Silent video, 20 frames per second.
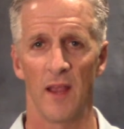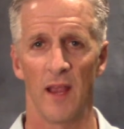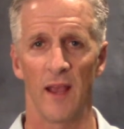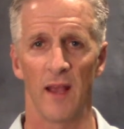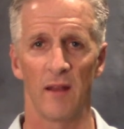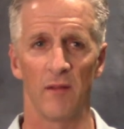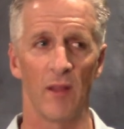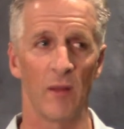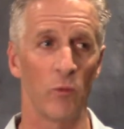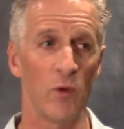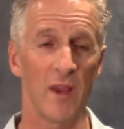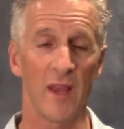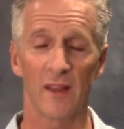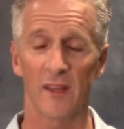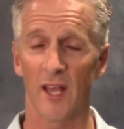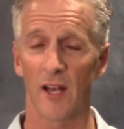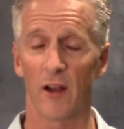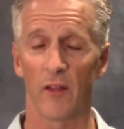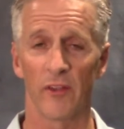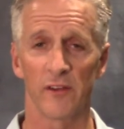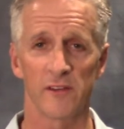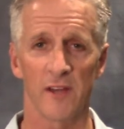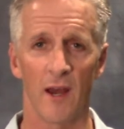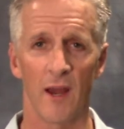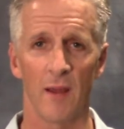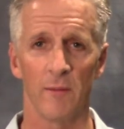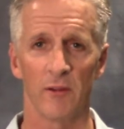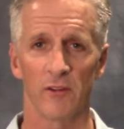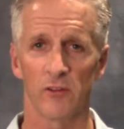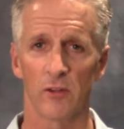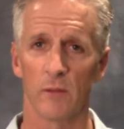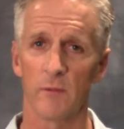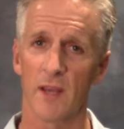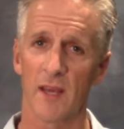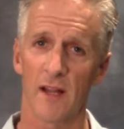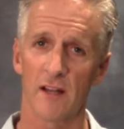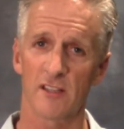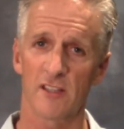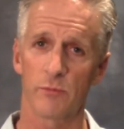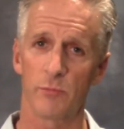And we get that all the time. And so let me
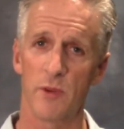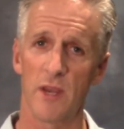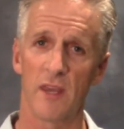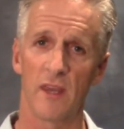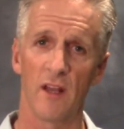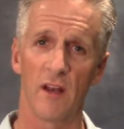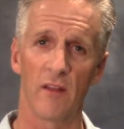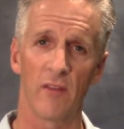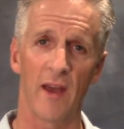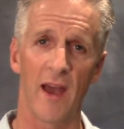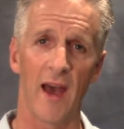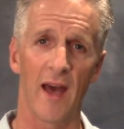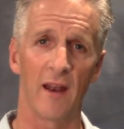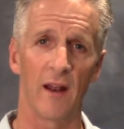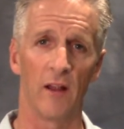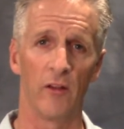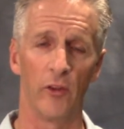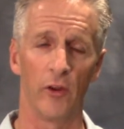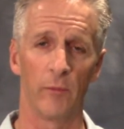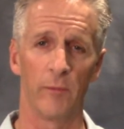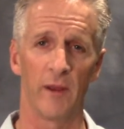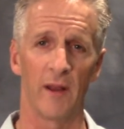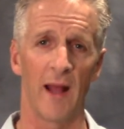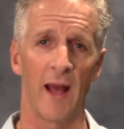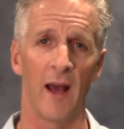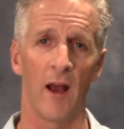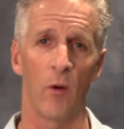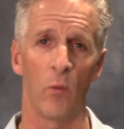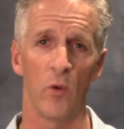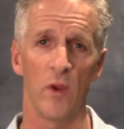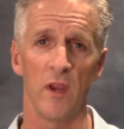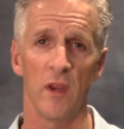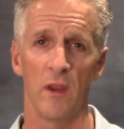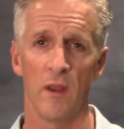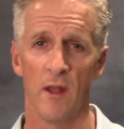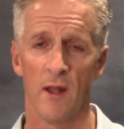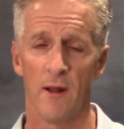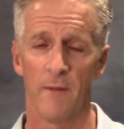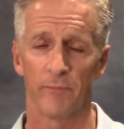kind of speak into that a little bit, how we